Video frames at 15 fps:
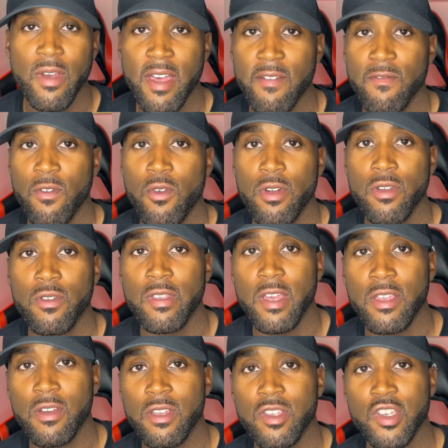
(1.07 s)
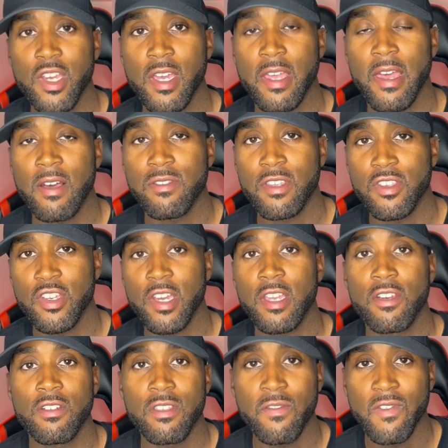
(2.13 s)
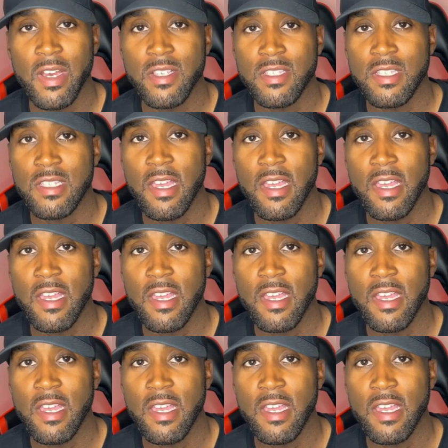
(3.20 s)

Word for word: app for you that you can check out to check your device's